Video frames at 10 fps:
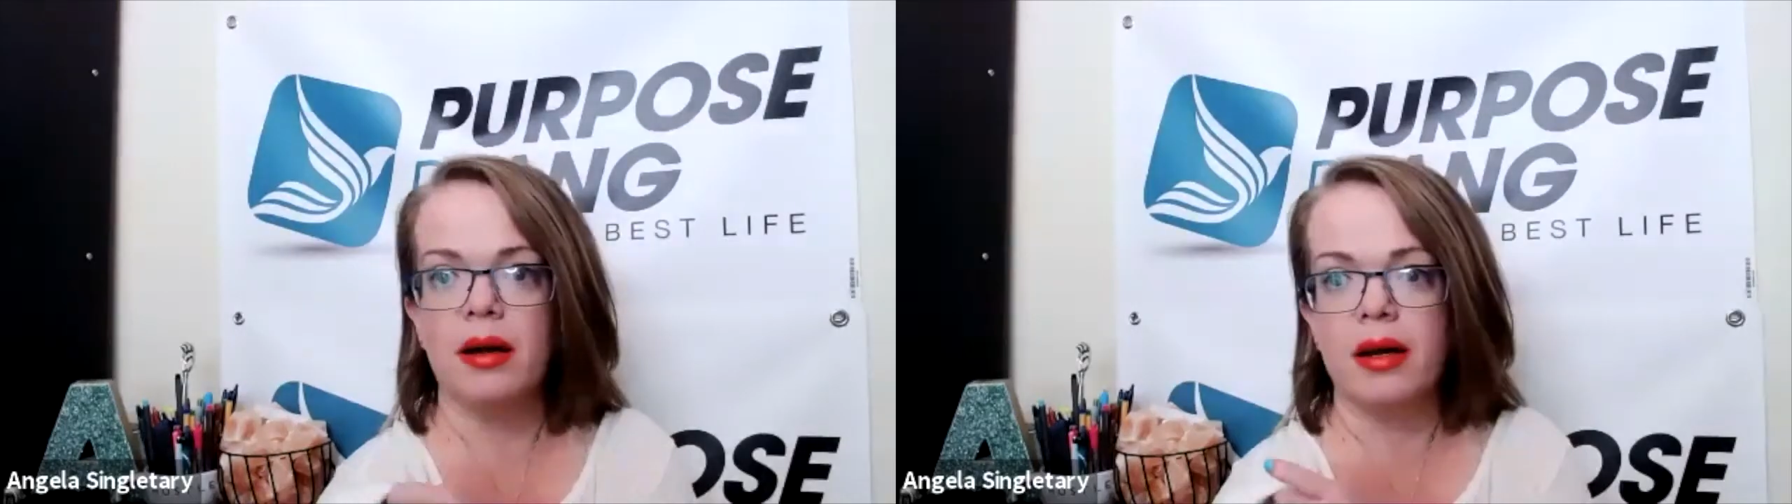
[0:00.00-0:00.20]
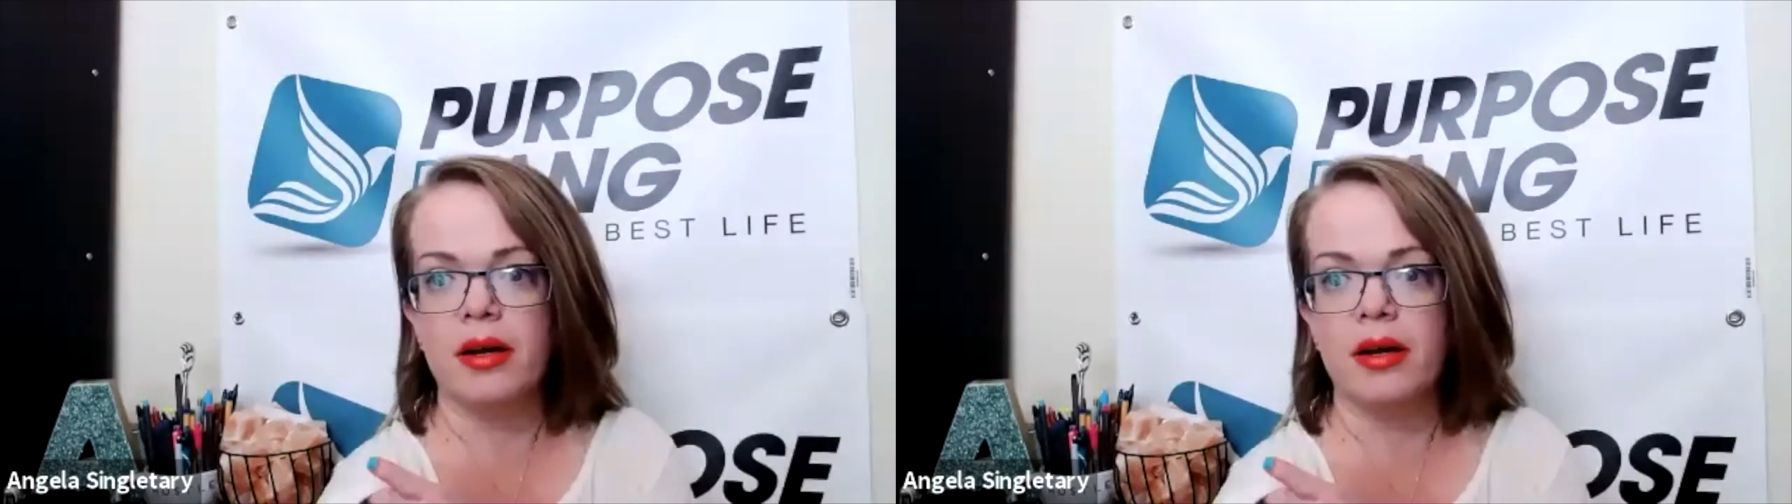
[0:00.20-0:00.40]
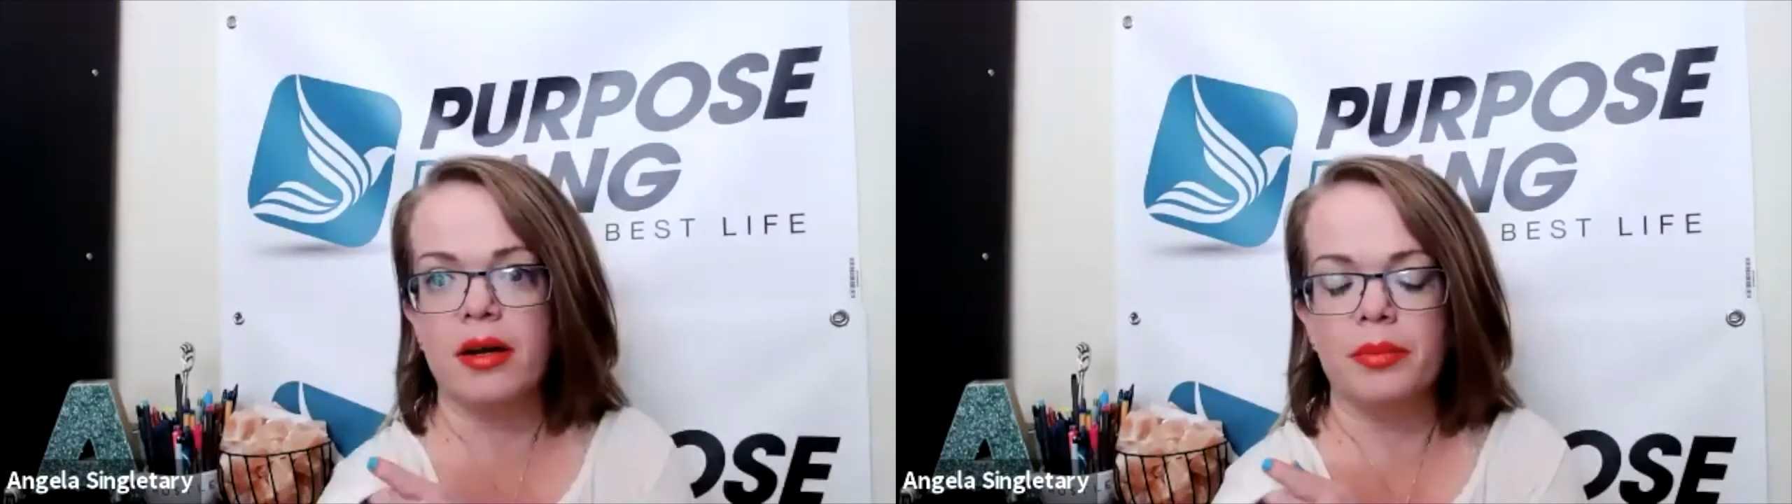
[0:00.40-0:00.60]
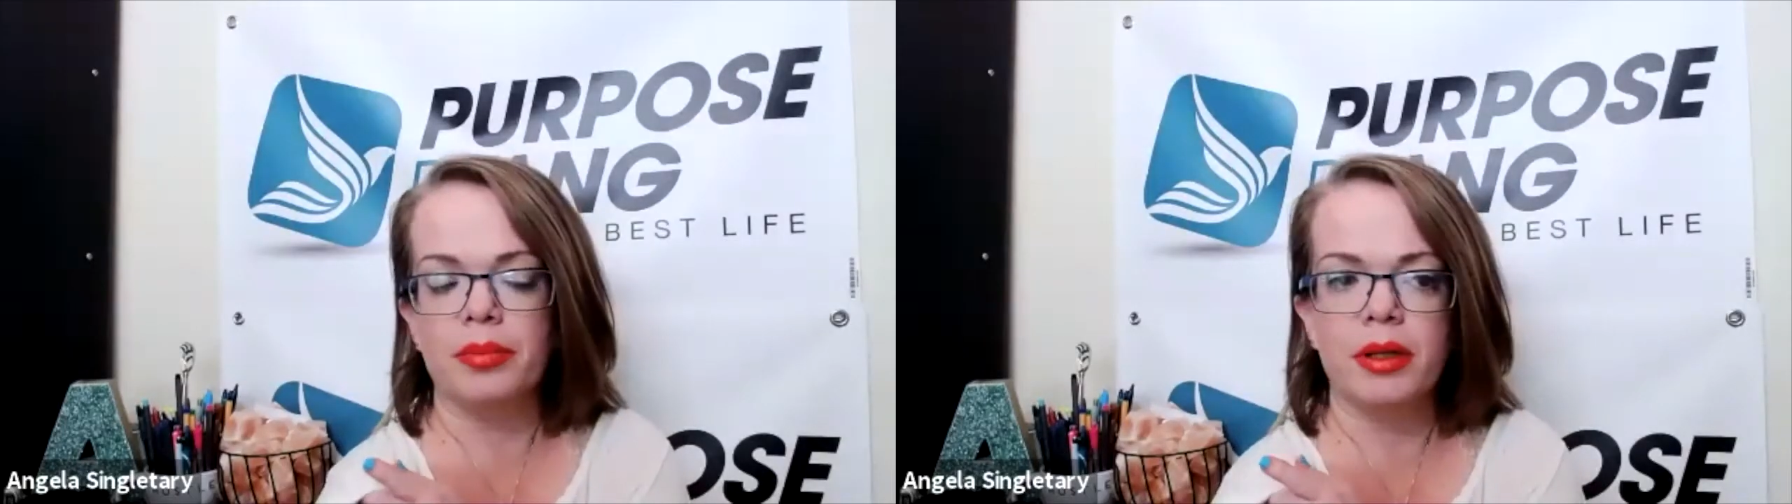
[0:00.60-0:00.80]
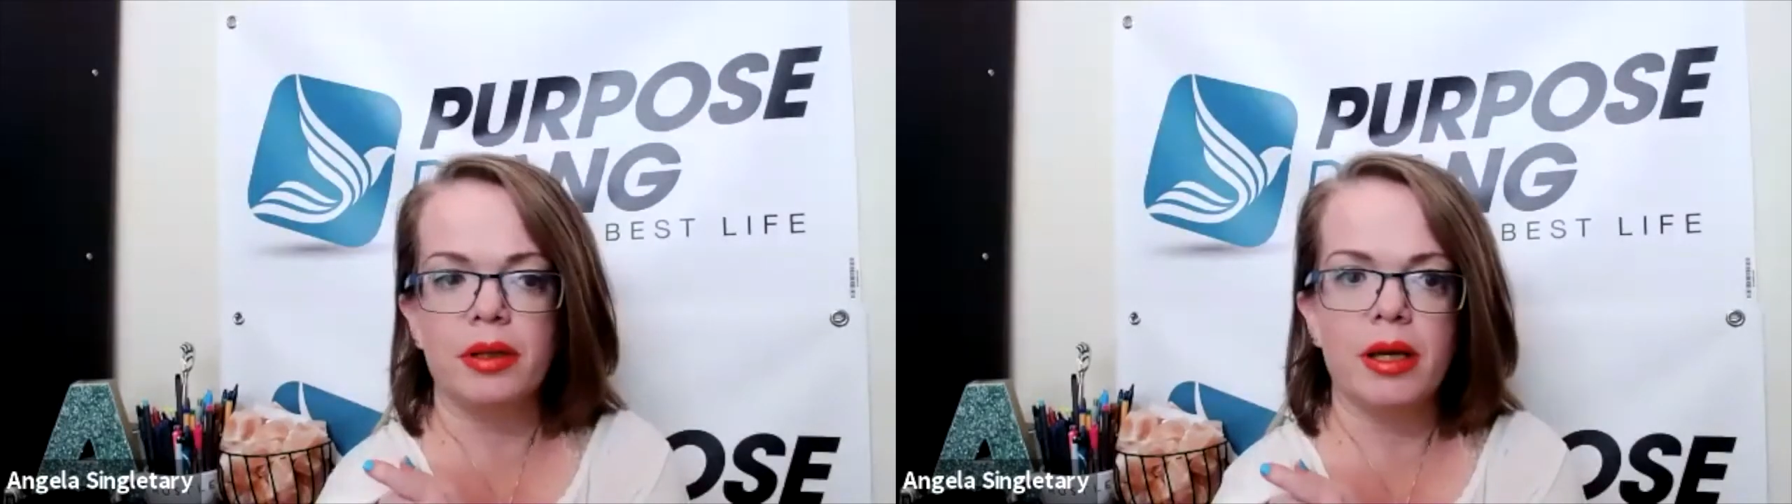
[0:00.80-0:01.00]
I agree
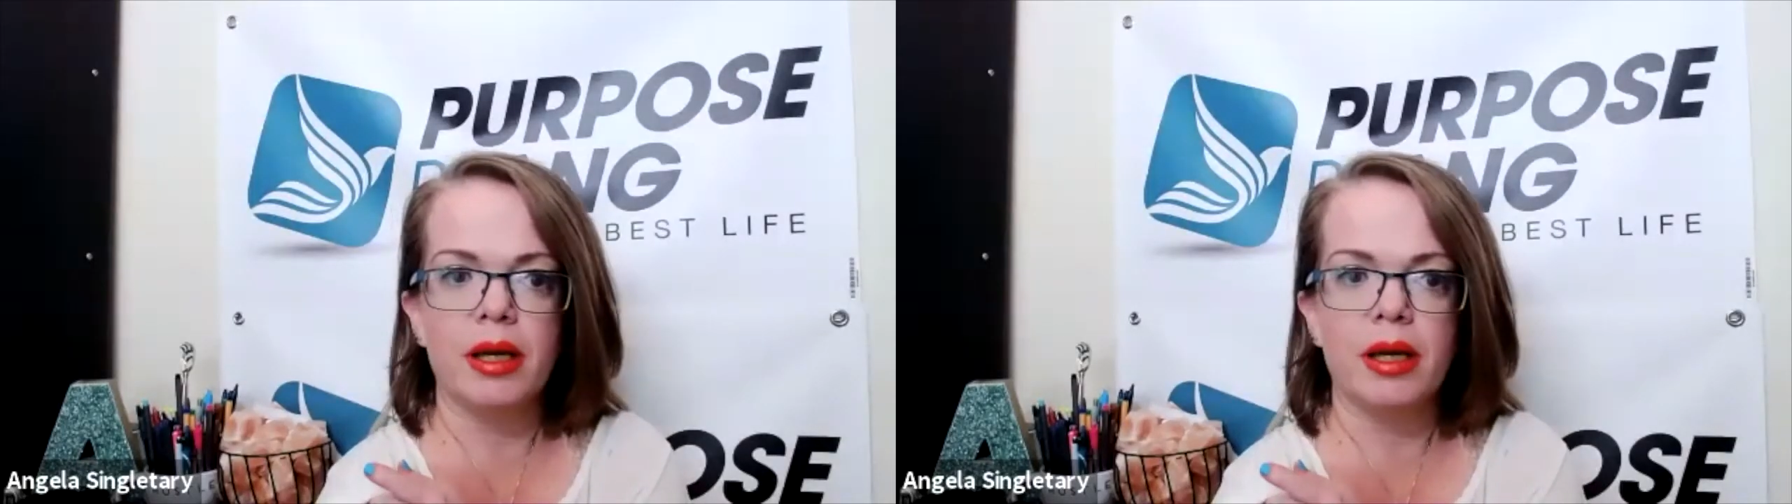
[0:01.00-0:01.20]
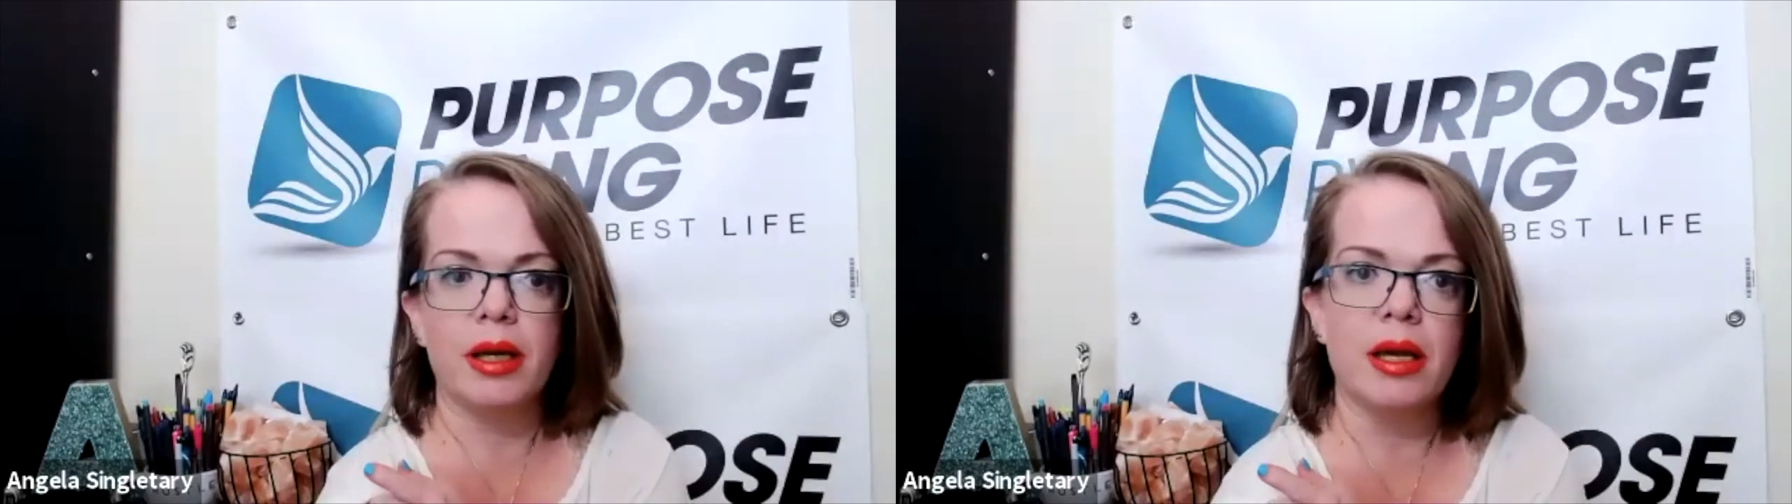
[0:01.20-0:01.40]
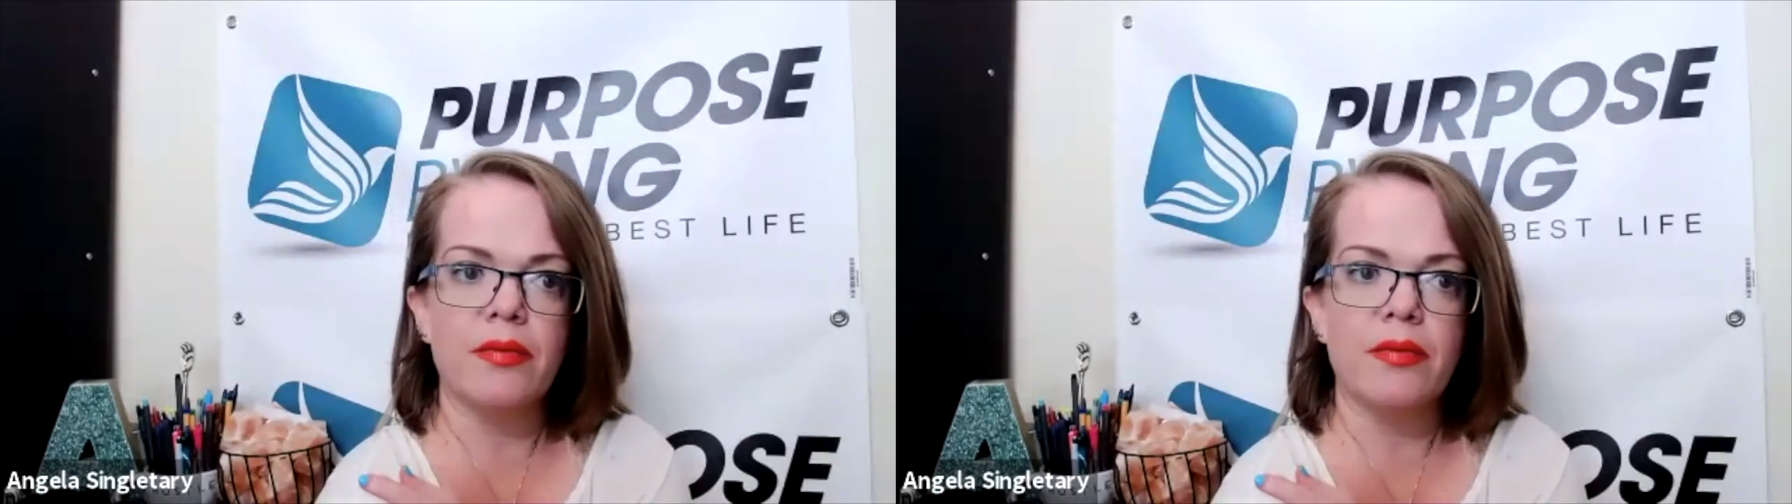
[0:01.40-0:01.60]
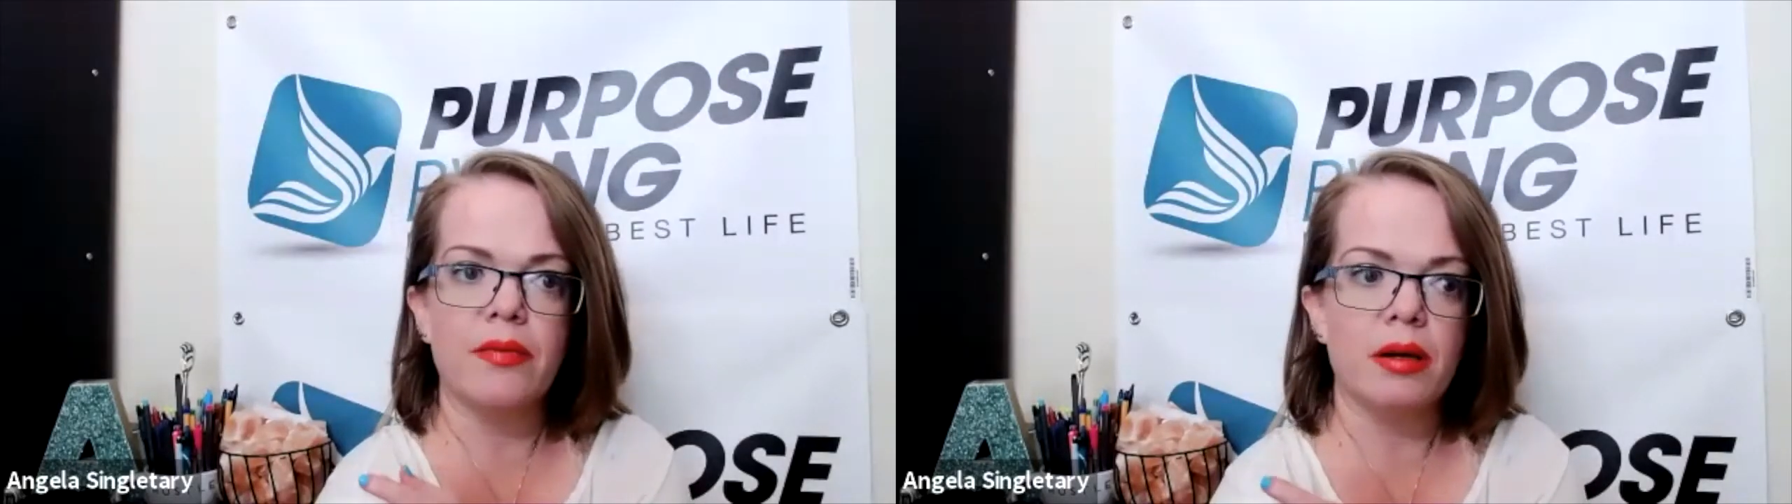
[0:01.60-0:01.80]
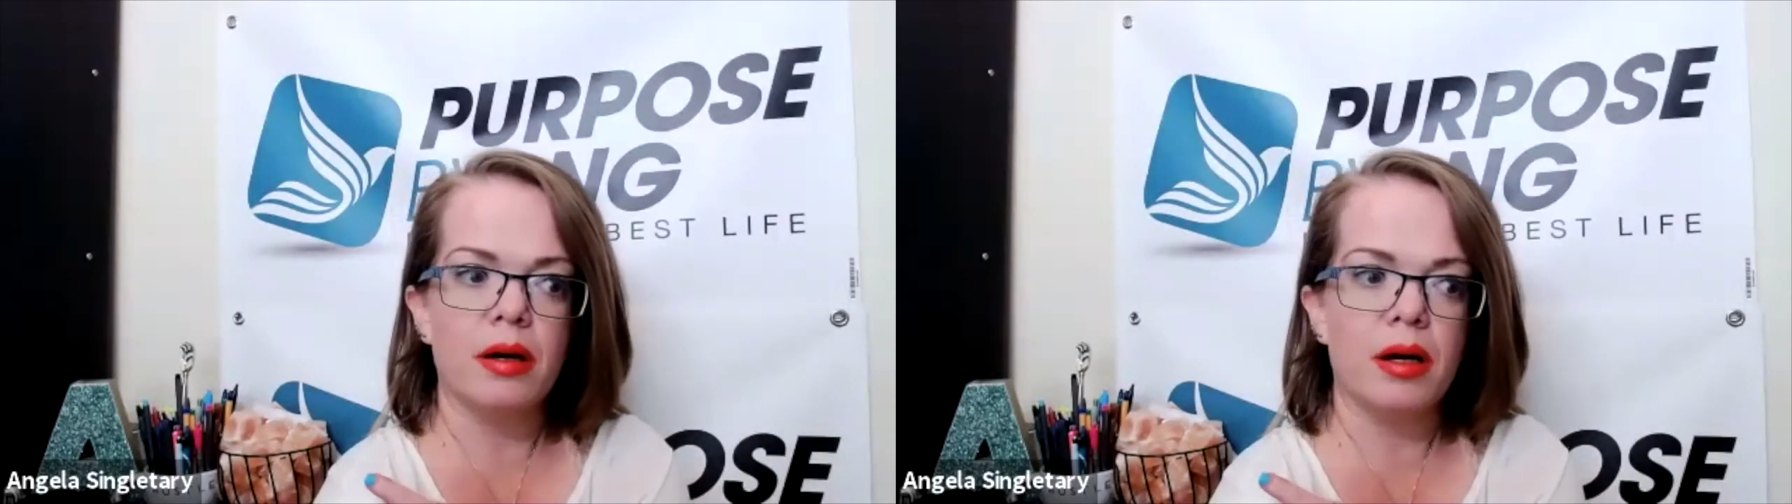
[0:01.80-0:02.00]
completely. And
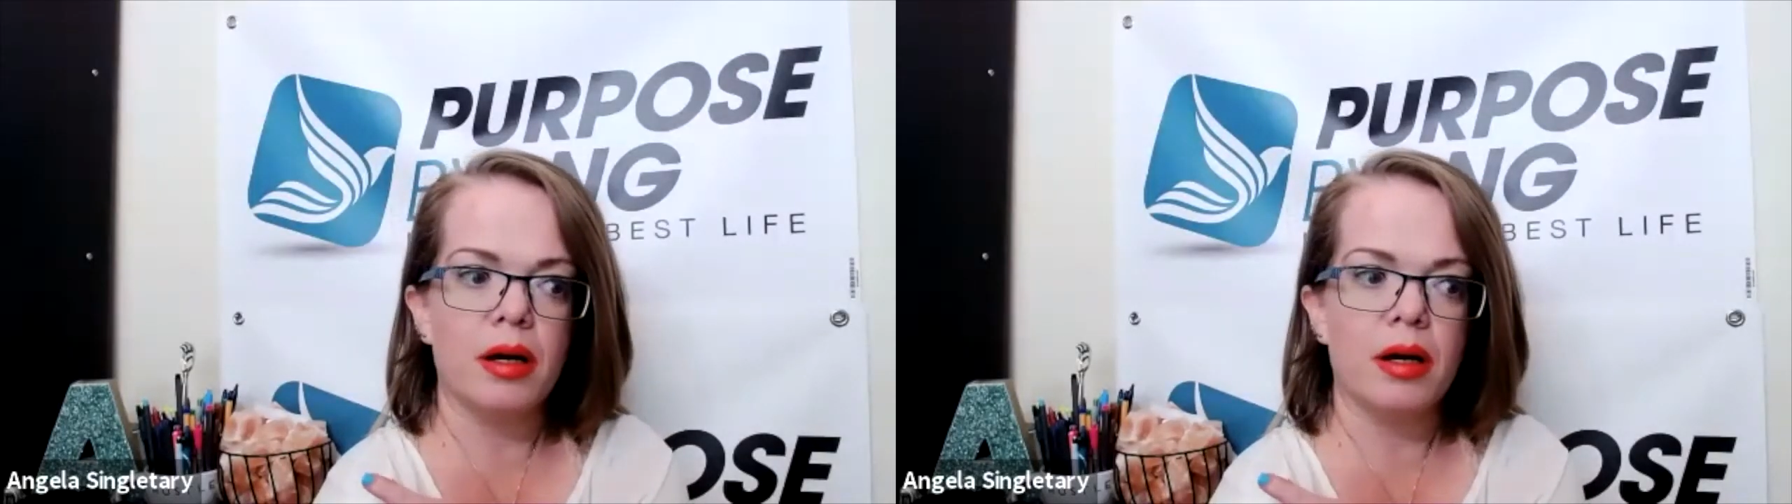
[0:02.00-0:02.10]
even